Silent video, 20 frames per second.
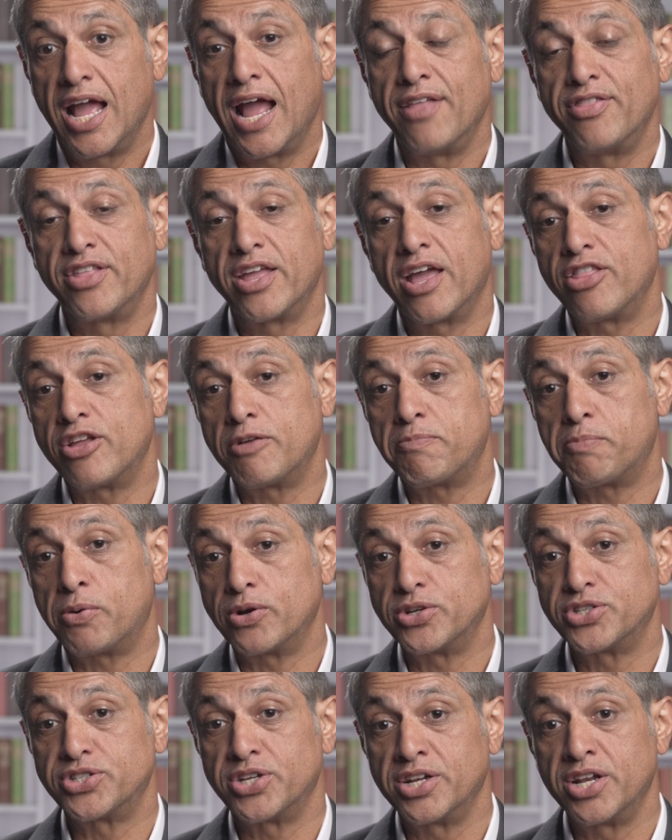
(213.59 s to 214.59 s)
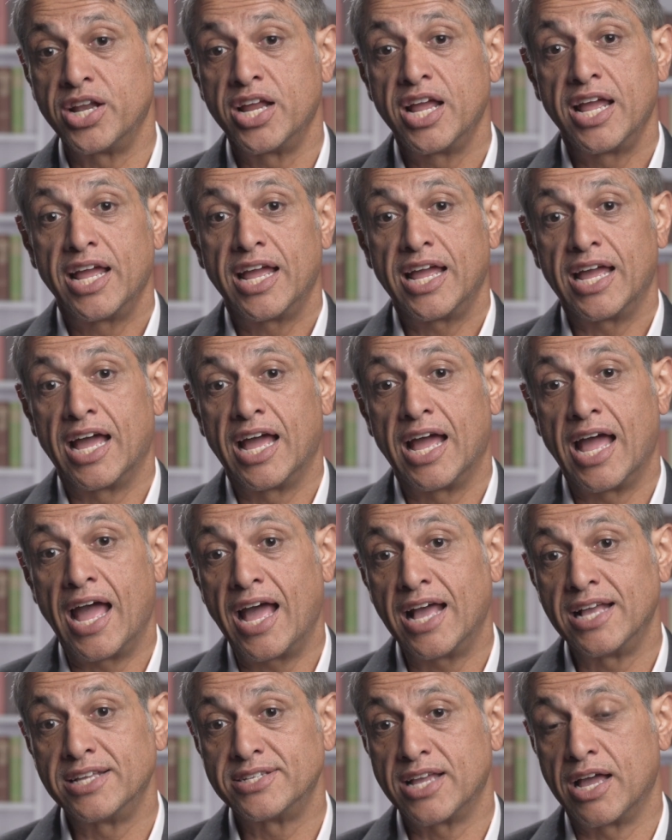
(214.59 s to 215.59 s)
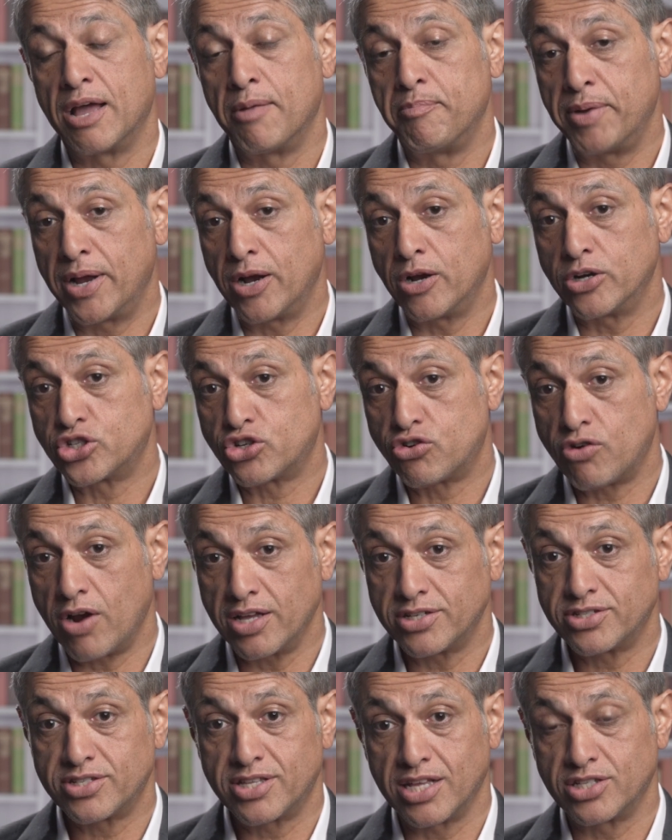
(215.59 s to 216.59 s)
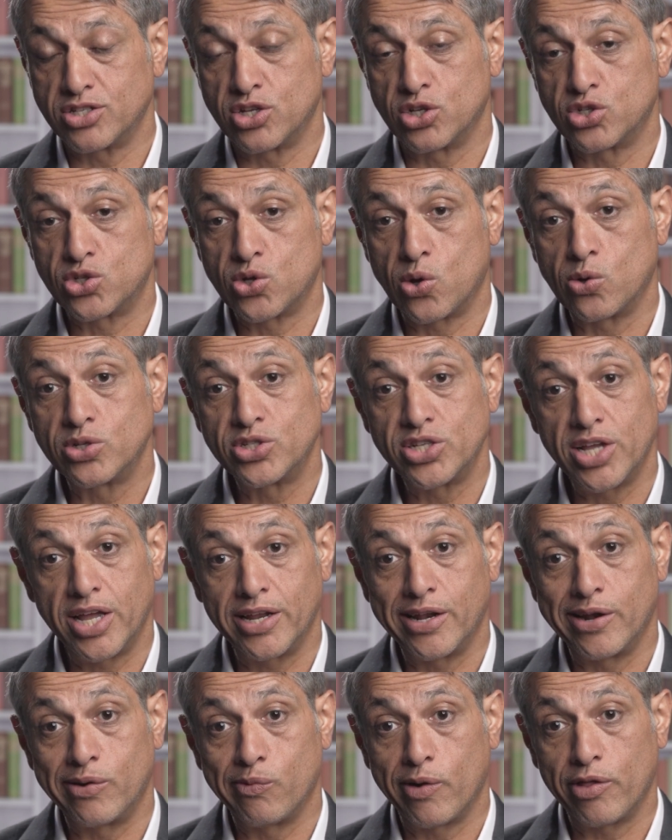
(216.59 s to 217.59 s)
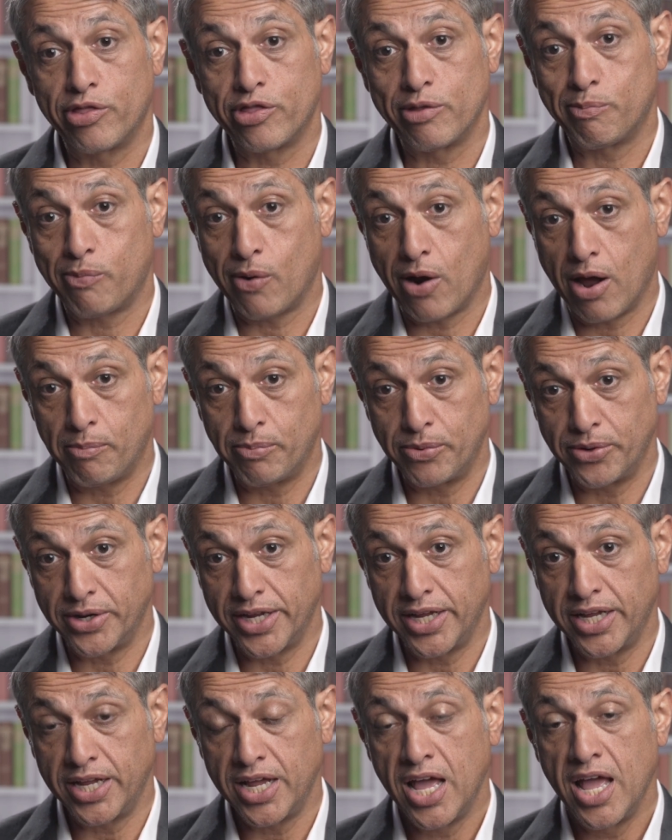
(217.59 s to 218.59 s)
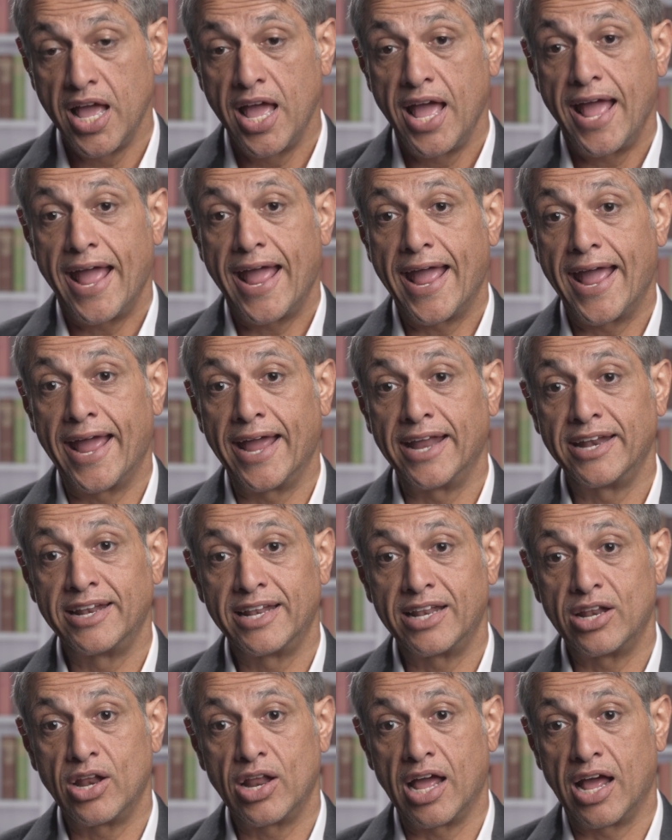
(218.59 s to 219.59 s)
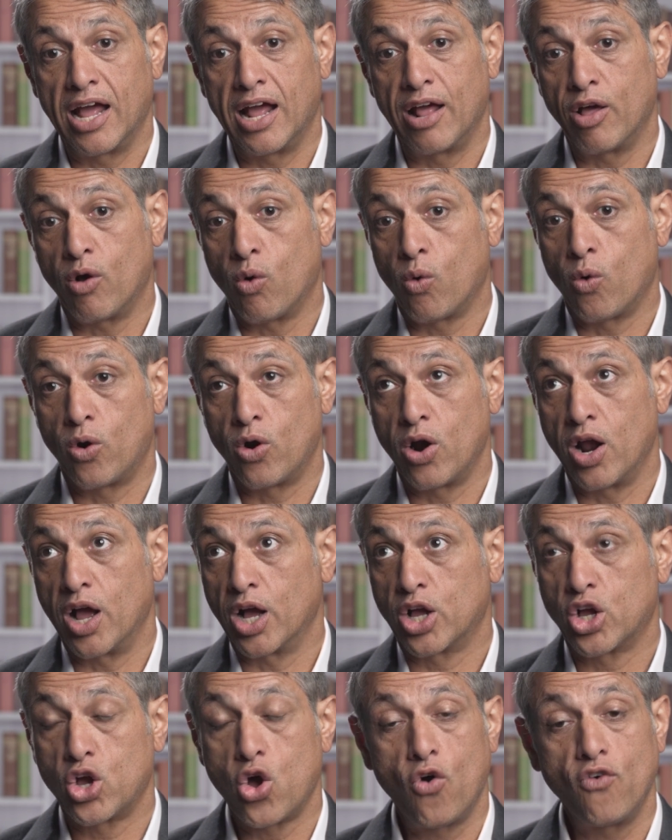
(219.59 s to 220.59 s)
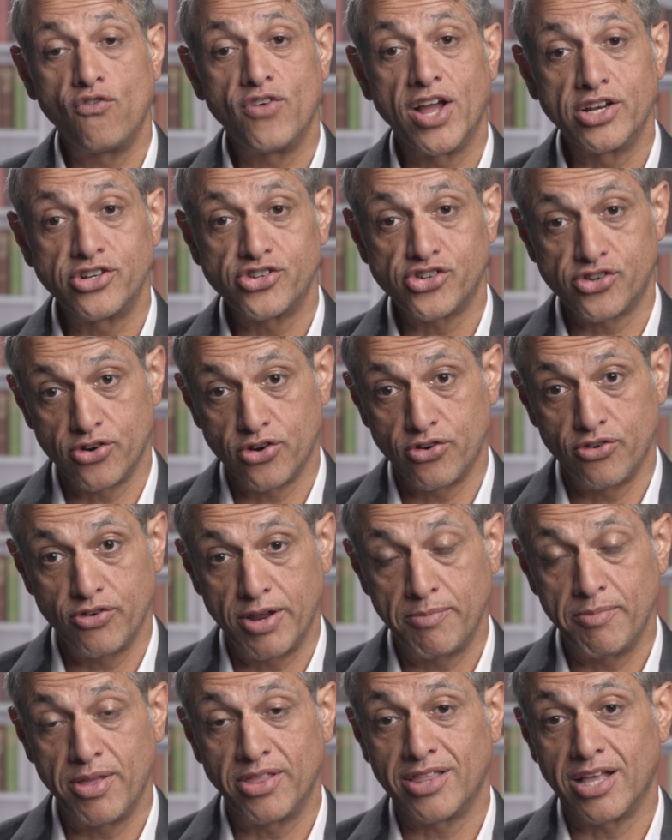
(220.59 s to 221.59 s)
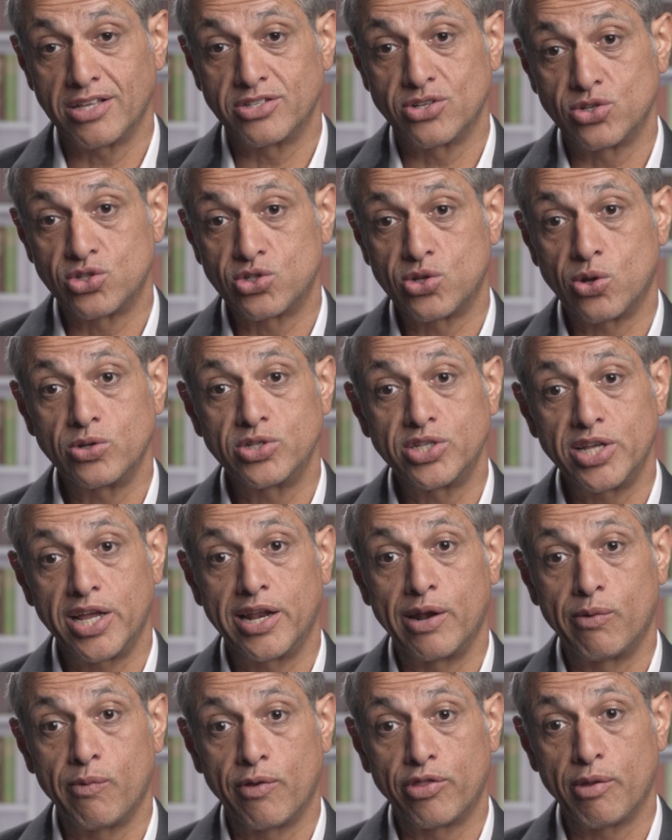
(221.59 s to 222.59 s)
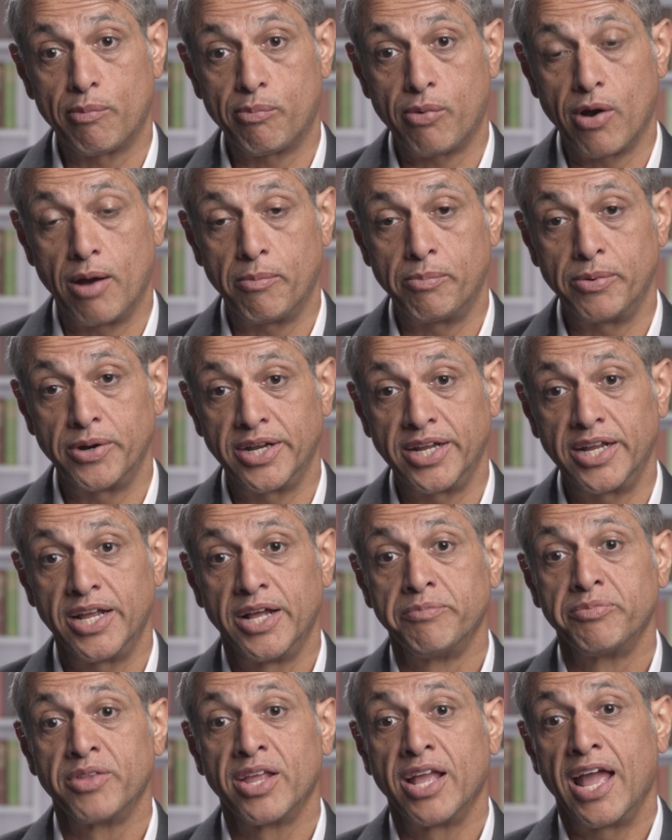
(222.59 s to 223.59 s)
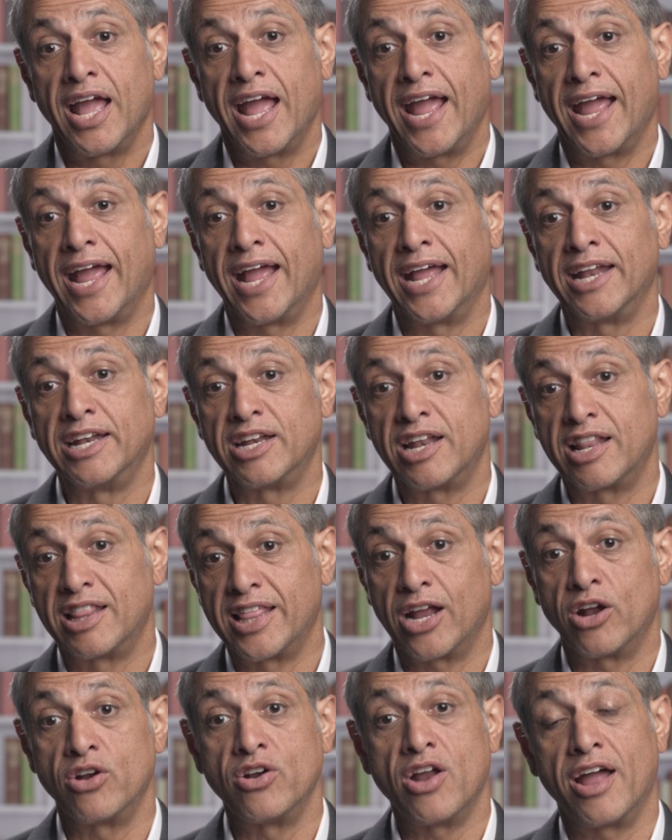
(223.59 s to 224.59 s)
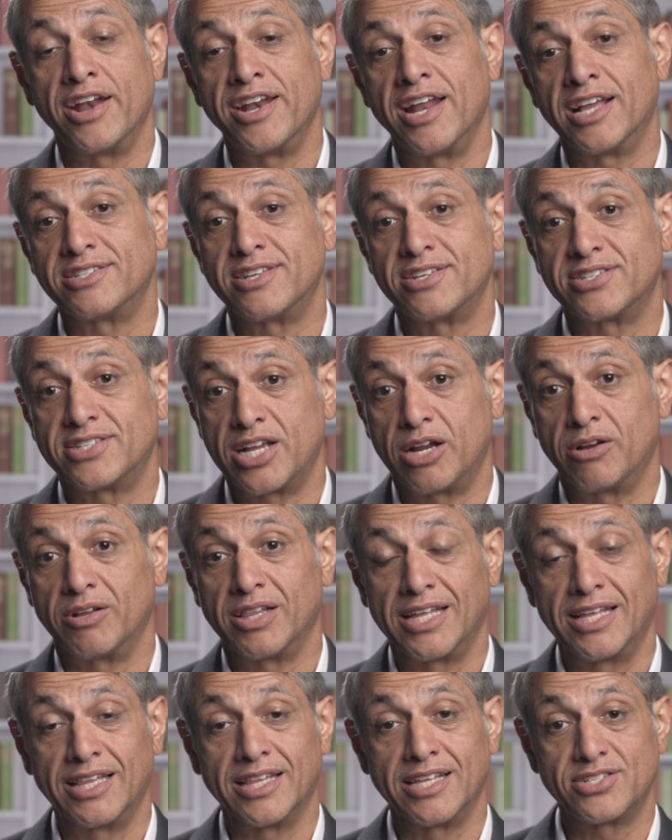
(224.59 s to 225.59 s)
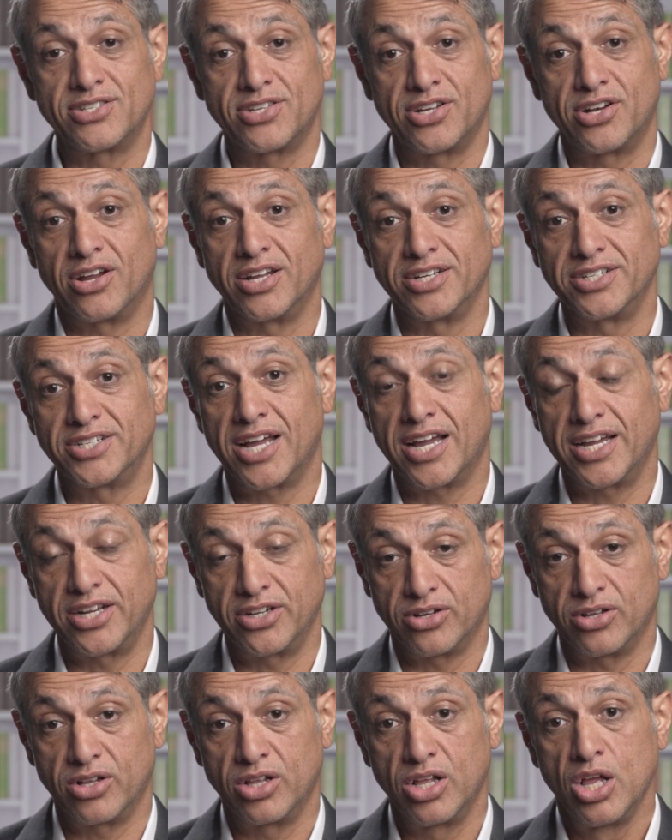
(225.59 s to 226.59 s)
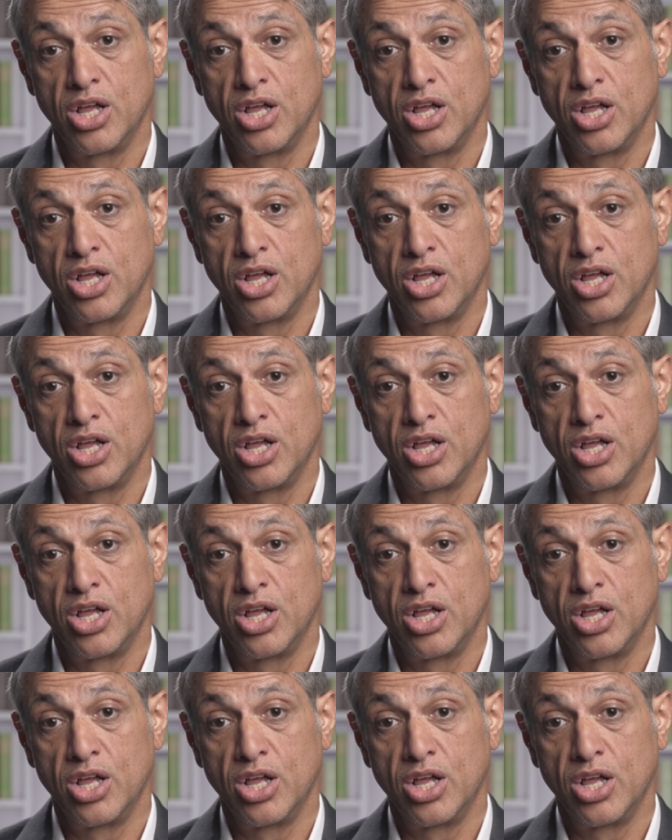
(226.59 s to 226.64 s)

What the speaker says: and the other person has a bare trust that's associated with the property, and or a co-venture agreement that's associated with the property, and they're not necessarily listed on title.